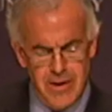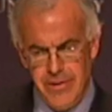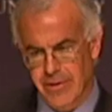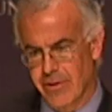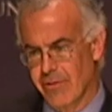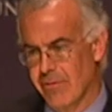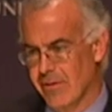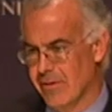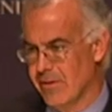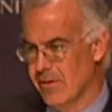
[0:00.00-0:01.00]
anything new.
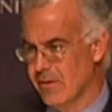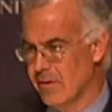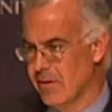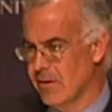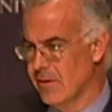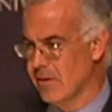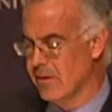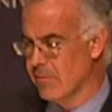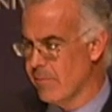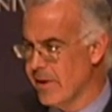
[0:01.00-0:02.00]

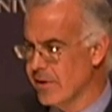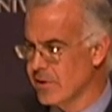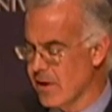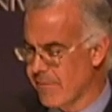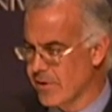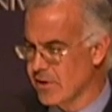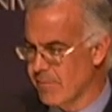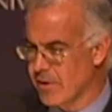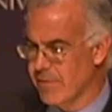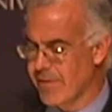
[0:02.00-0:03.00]
Rediscover
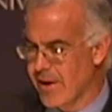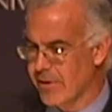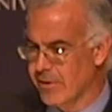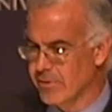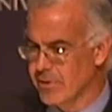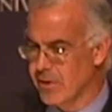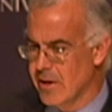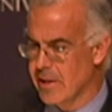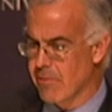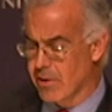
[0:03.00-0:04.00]
some of the values
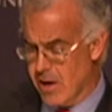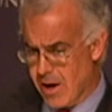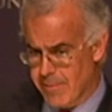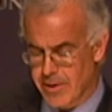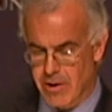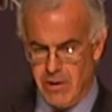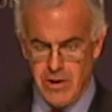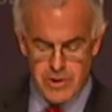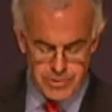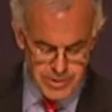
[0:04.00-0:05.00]
that were common in our
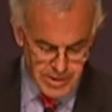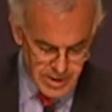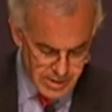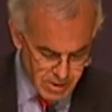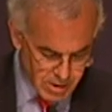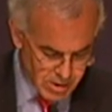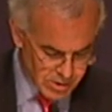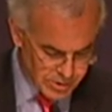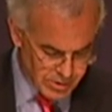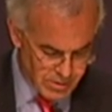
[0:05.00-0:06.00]
country and in our
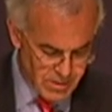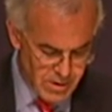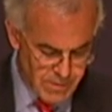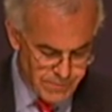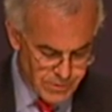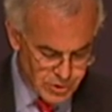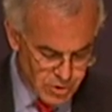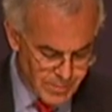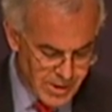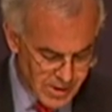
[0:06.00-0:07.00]
culture for
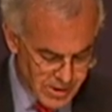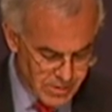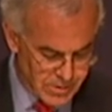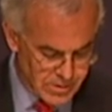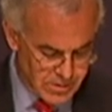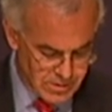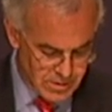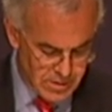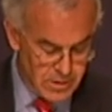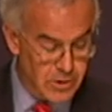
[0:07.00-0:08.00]
so many years.
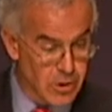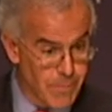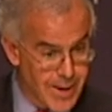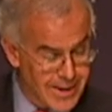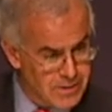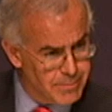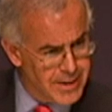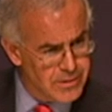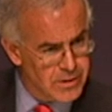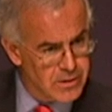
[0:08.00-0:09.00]
To go back to
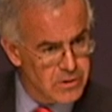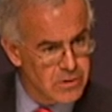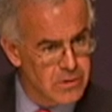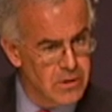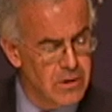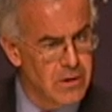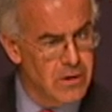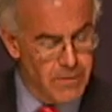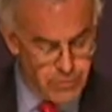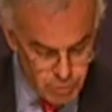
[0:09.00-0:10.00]
basics
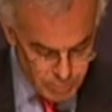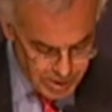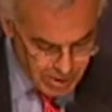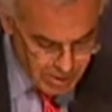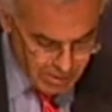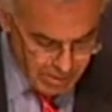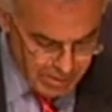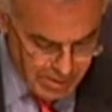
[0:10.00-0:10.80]
of who we are